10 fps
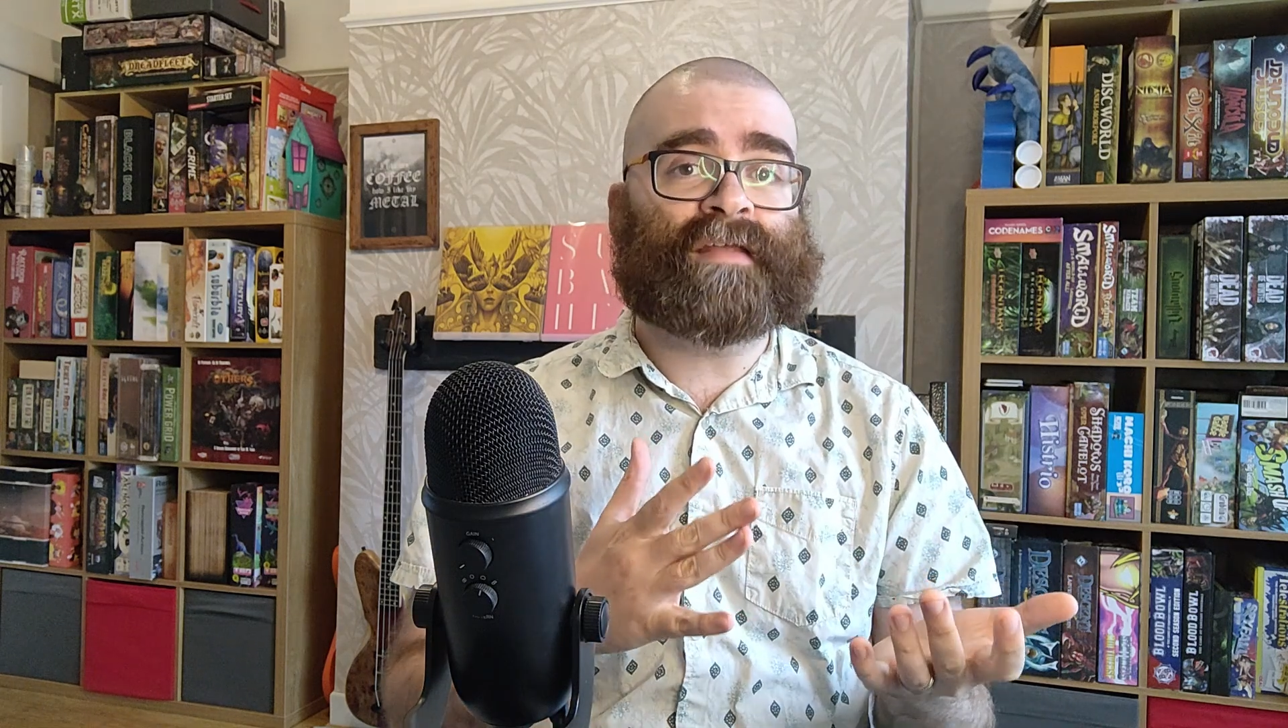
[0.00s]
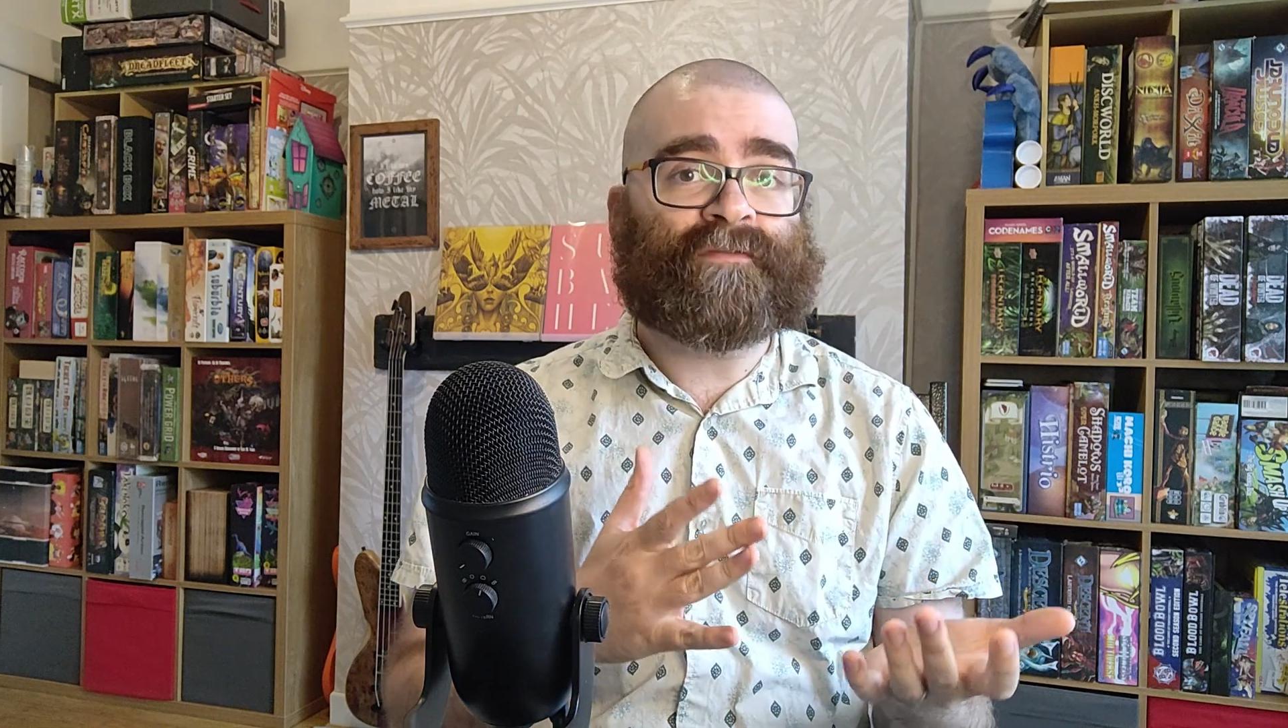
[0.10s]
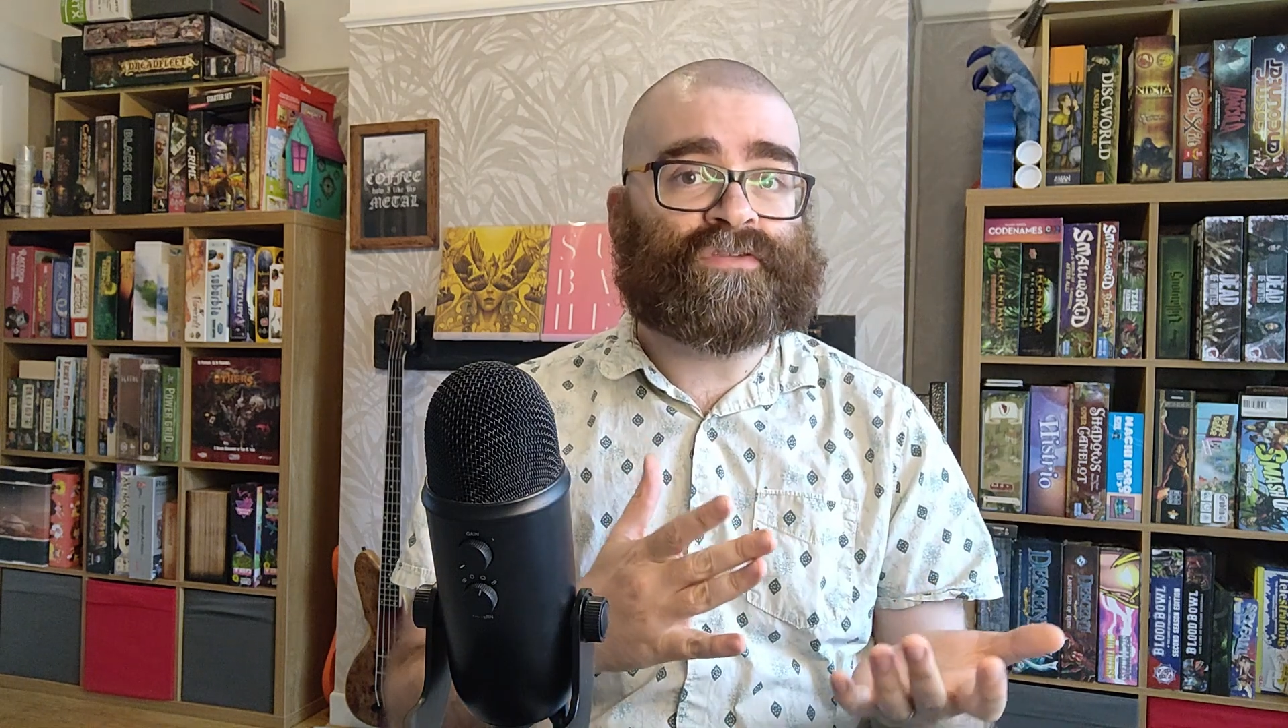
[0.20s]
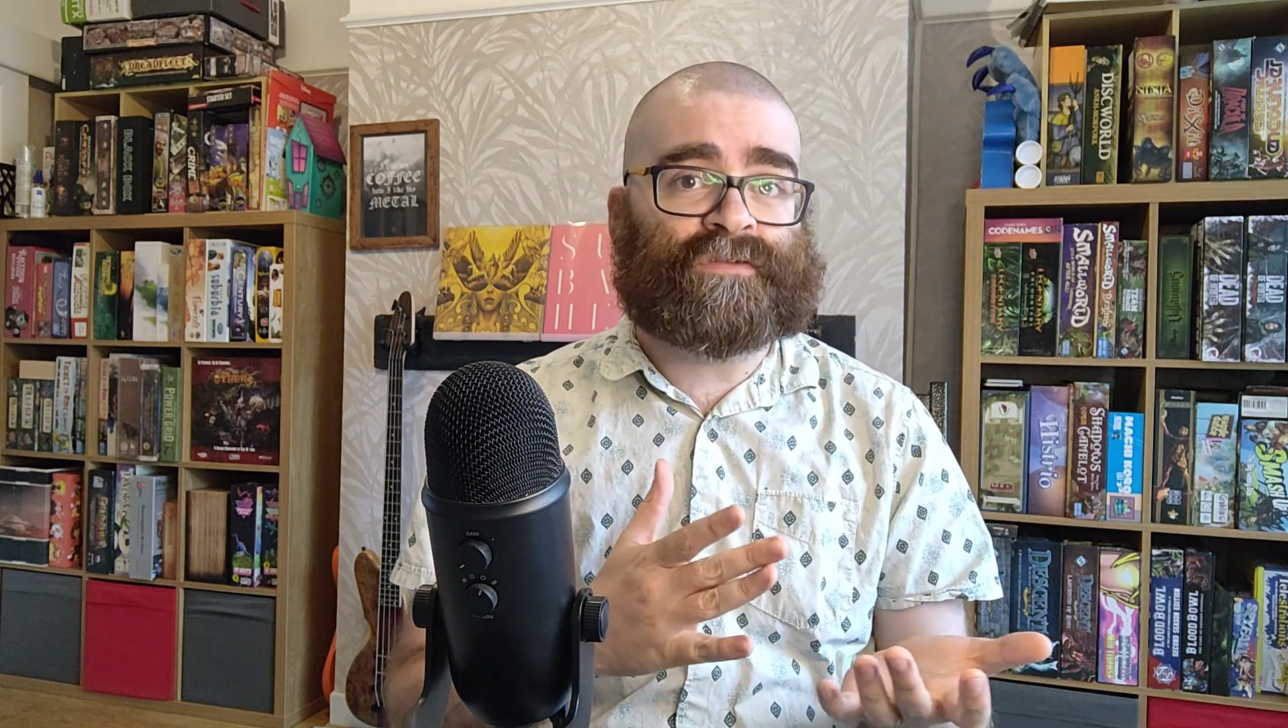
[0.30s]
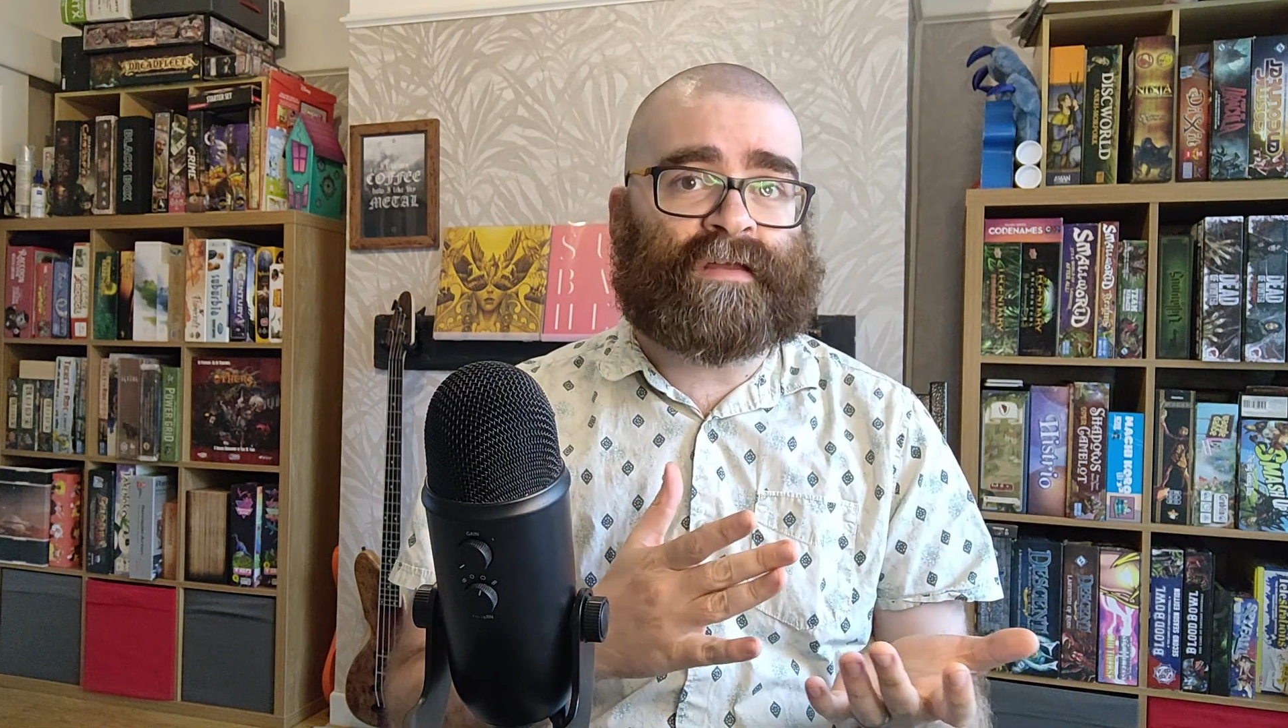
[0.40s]

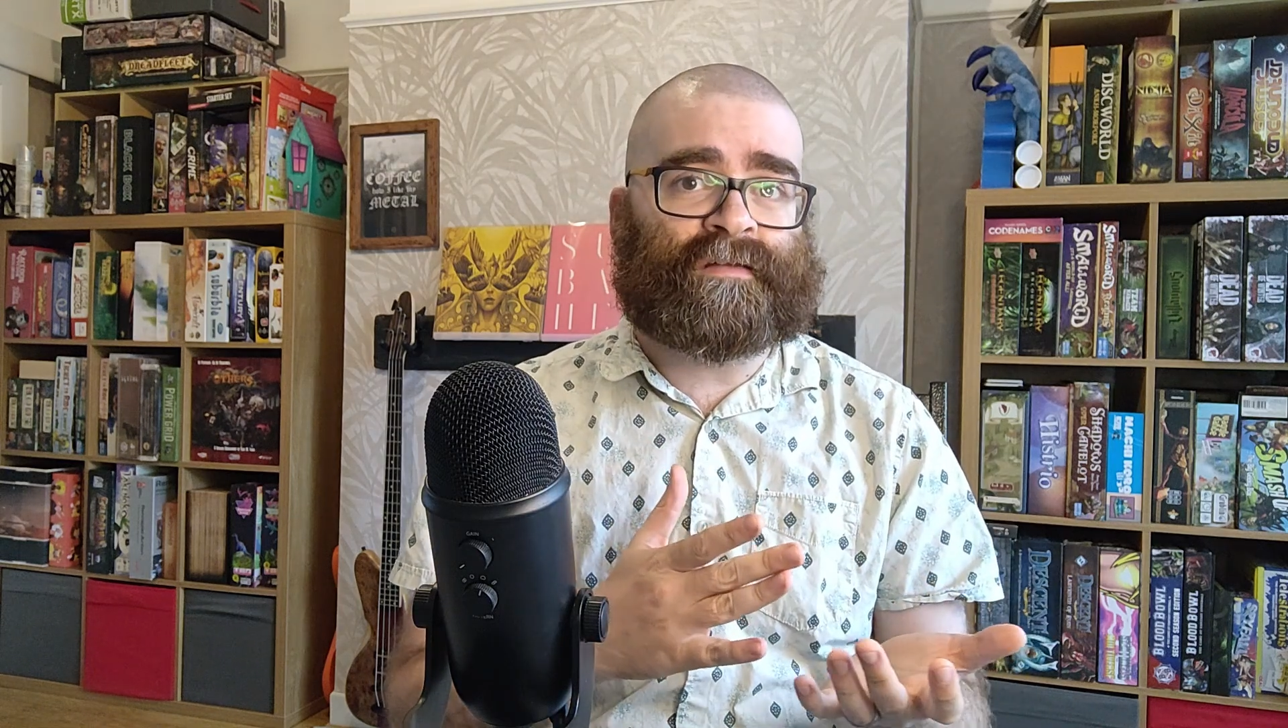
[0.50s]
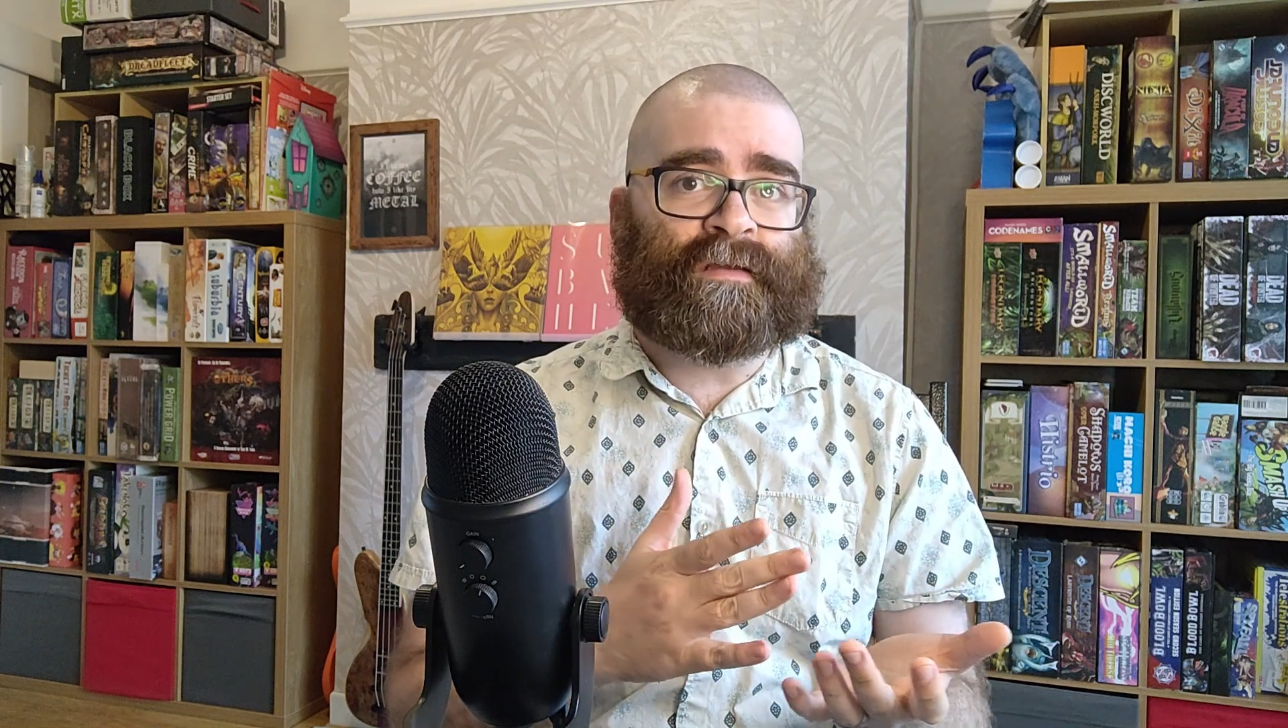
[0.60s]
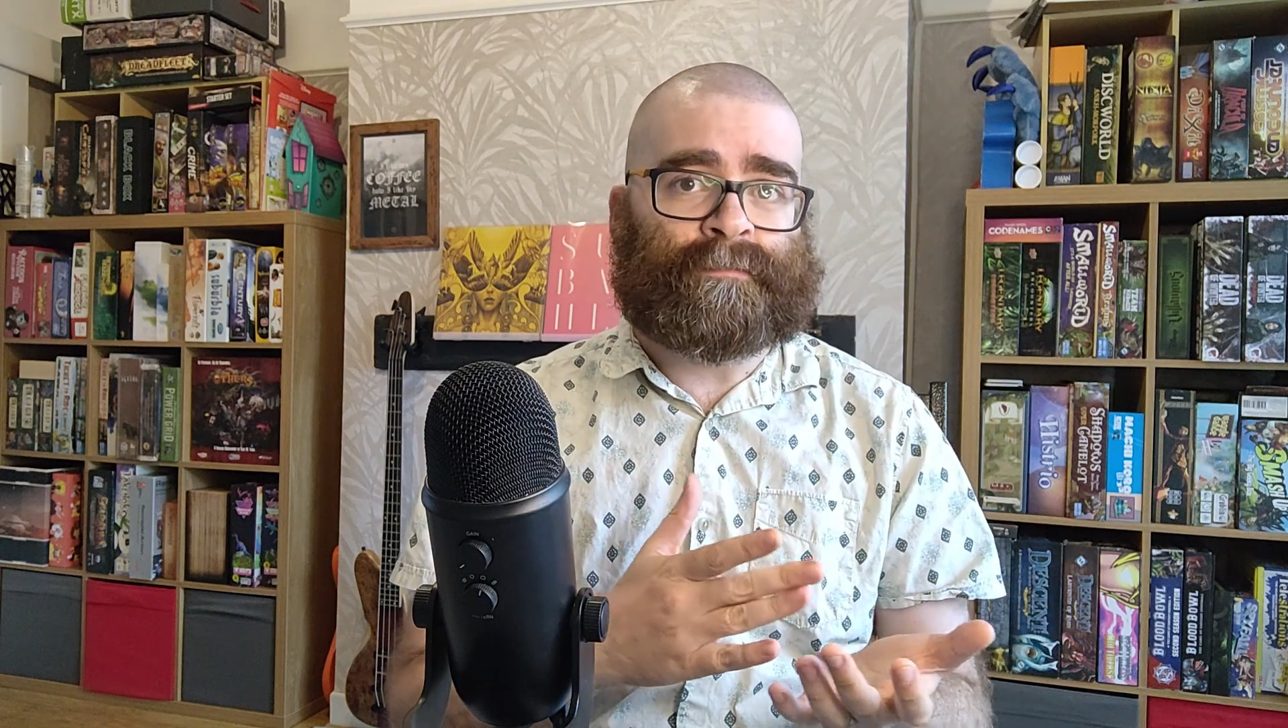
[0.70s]
devastating